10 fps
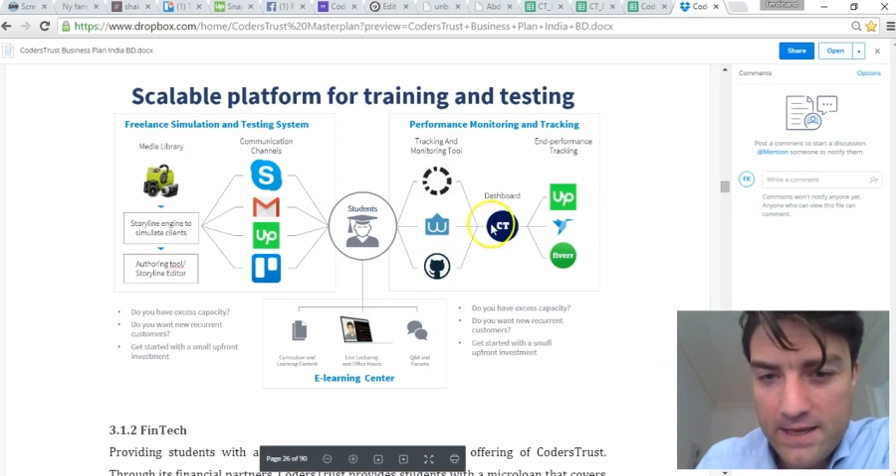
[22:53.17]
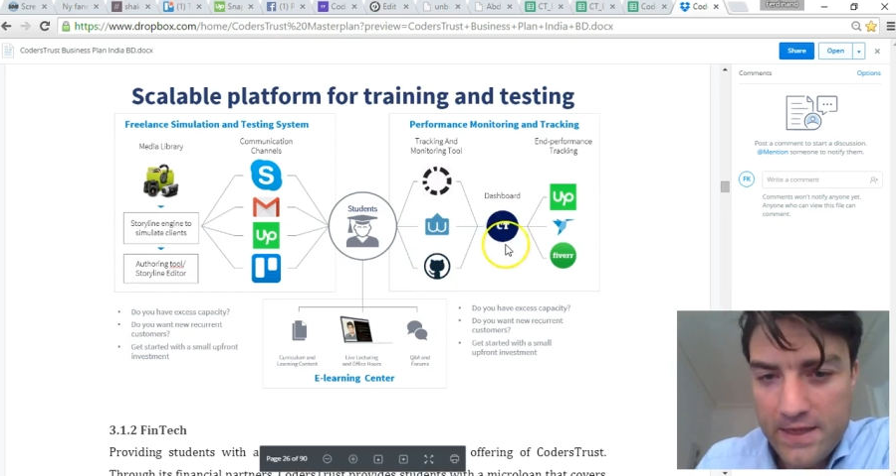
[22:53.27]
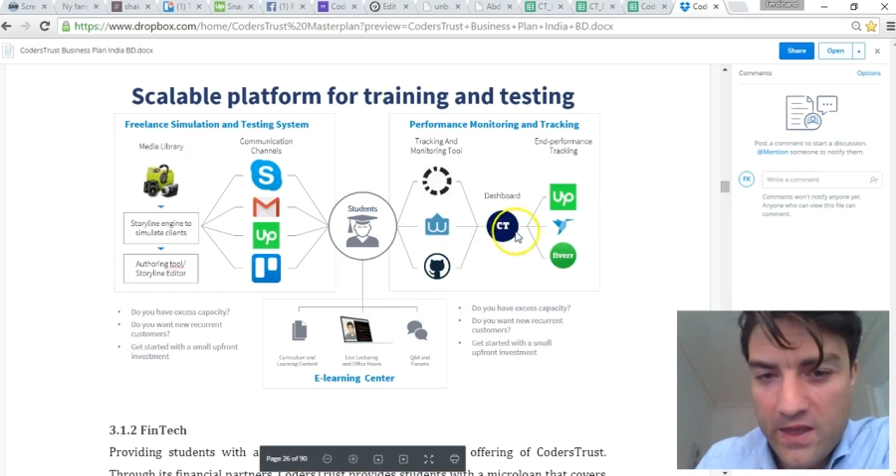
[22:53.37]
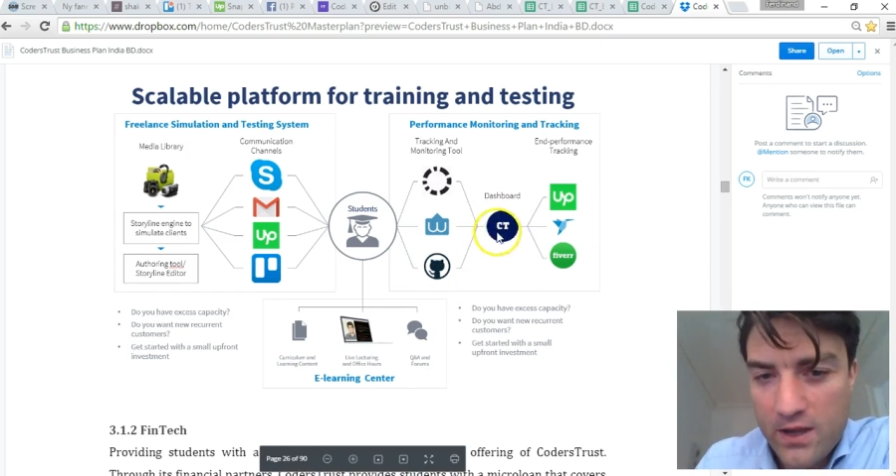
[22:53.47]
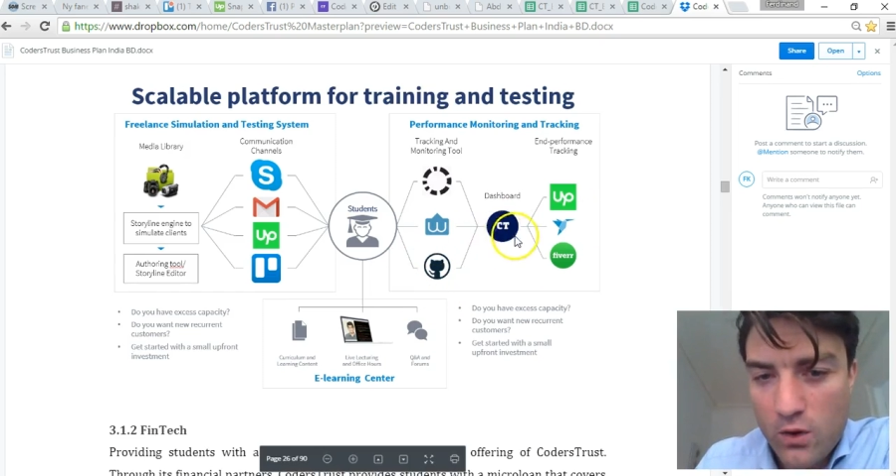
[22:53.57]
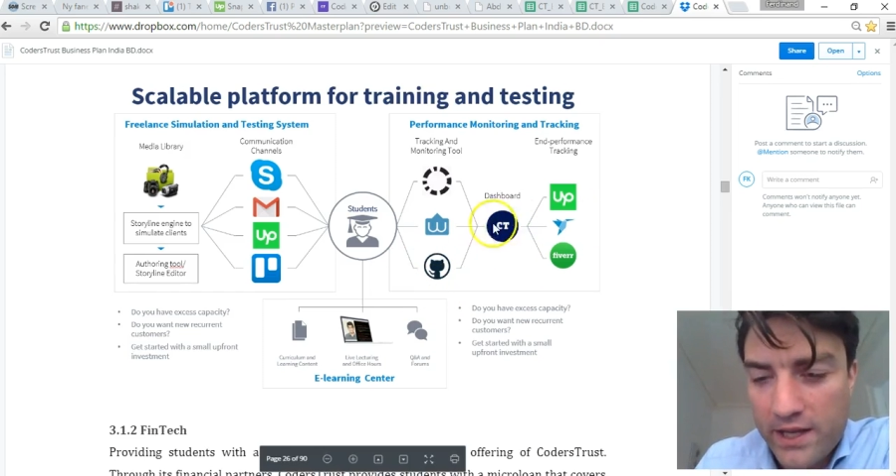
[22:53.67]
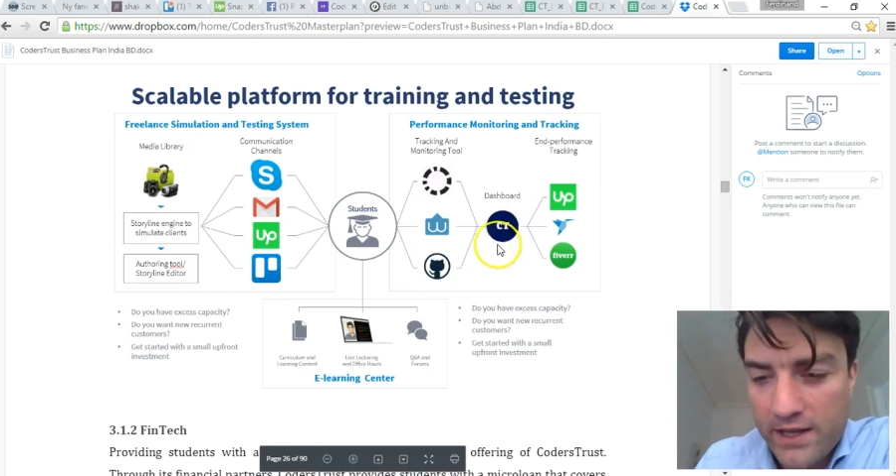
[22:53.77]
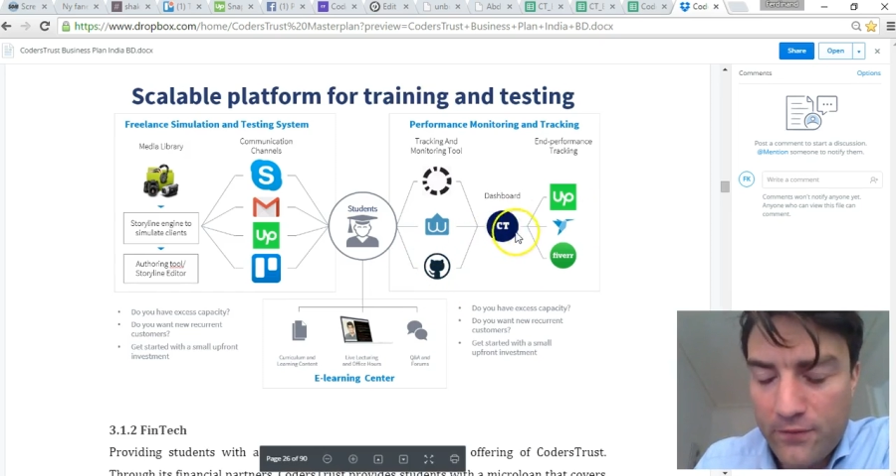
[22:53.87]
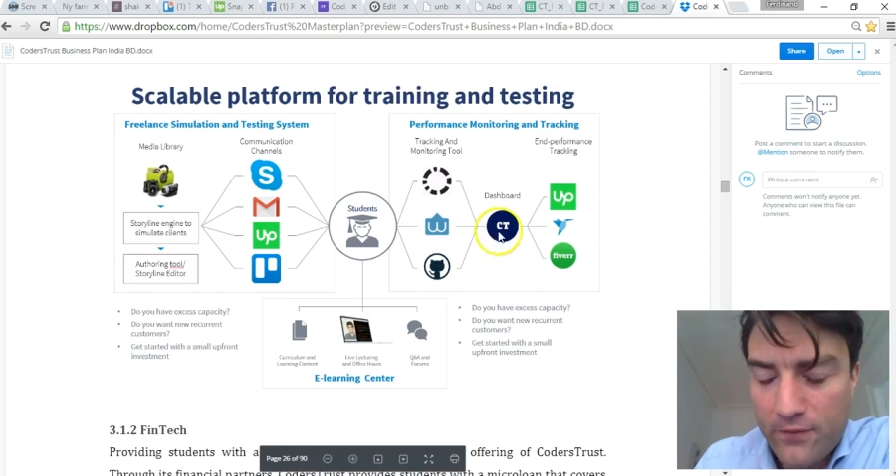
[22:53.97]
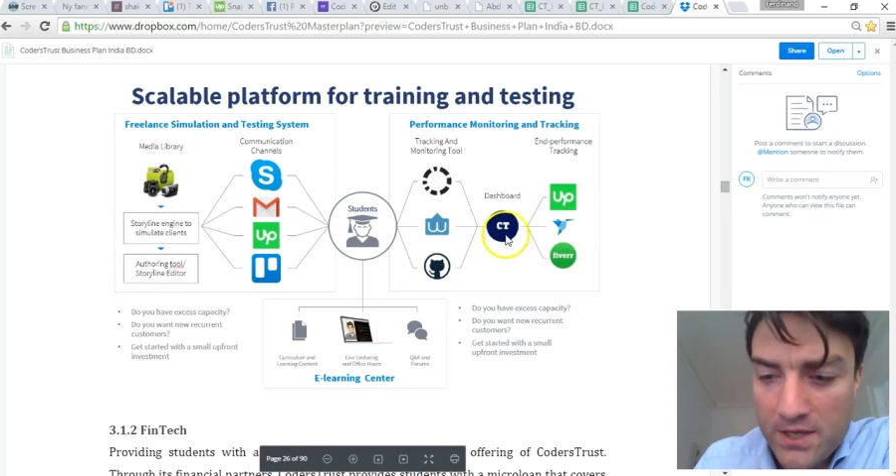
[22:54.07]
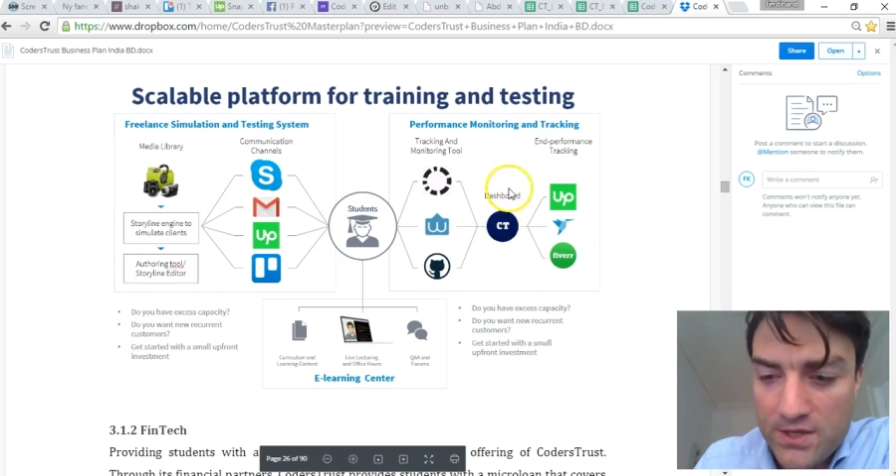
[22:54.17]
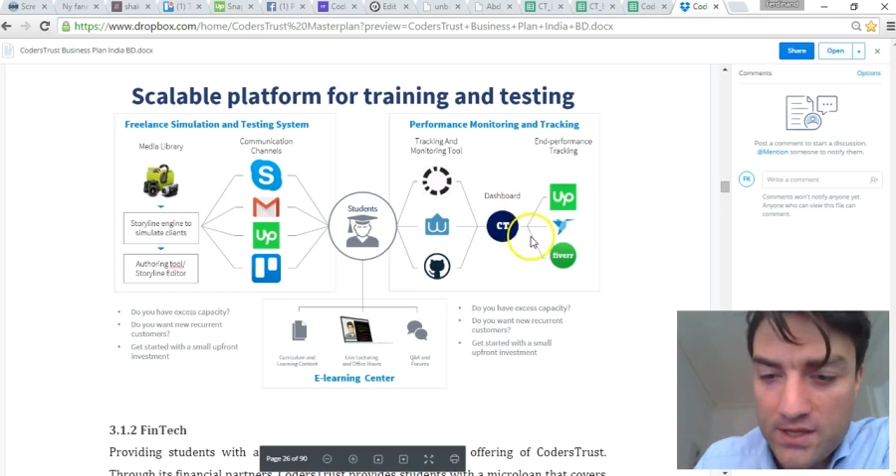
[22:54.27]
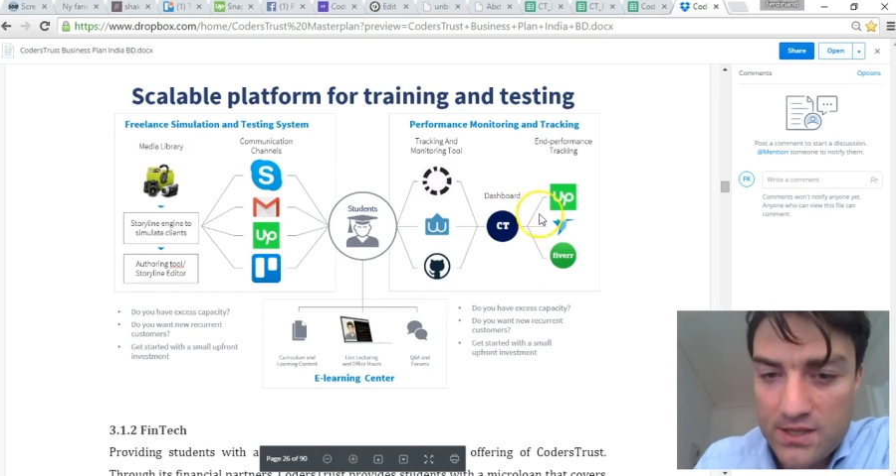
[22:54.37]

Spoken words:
And that all that information